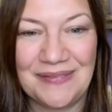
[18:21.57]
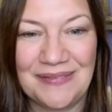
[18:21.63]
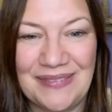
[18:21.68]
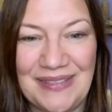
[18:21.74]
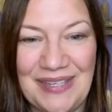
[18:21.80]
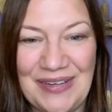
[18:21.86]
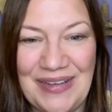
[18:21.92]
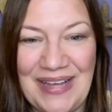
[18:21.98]

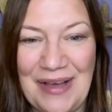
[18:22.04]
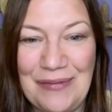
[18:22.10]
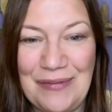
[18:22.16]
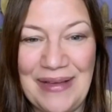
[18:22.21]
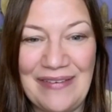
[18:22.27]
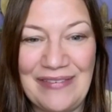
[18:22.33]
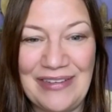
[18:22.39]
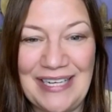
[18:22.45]
Okay, we
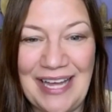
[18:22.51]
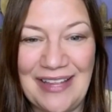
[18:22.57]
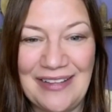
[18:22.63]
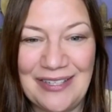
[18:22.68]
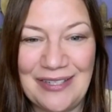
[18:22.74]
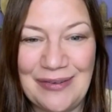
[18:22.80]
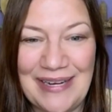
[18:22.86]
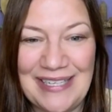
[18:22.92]
have another
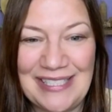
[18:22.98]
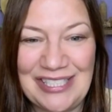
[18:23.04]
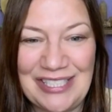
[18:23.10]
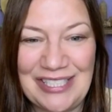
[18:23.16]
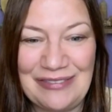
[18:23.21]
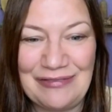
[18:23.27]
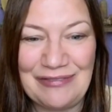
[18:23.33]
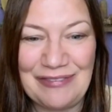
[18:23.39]

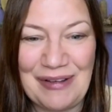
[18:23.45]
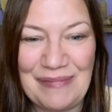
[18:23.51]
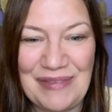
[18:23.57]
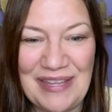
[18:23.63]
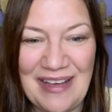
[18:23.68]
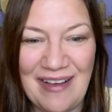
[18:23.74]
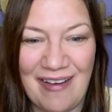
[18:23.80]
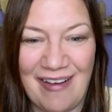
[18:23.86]
question from
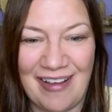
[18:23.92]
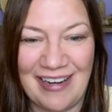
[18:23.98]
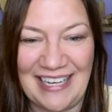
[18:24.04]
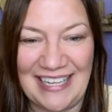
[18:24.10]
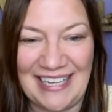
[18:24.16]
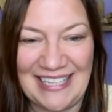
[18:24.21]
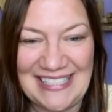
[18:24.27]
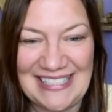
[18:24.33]
the
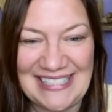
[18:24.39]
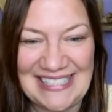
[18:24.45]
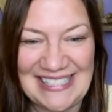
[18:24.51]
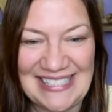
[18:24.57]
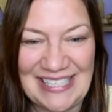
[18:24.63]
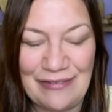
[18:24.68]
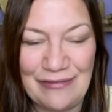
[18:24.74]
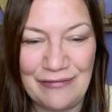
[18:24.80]

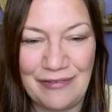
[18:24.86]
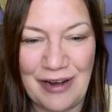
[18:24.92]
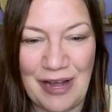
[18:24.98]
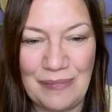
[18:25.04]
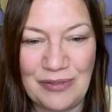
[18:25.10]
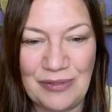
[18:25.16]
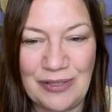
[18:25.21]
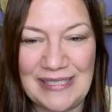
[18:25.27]
audience
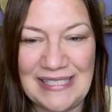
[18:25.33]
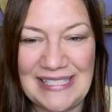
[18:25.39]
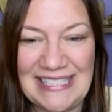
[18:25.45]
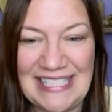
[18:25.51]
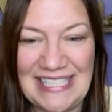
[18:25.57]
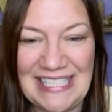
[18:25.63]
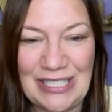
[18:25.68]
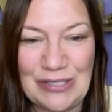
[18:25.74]
from Christina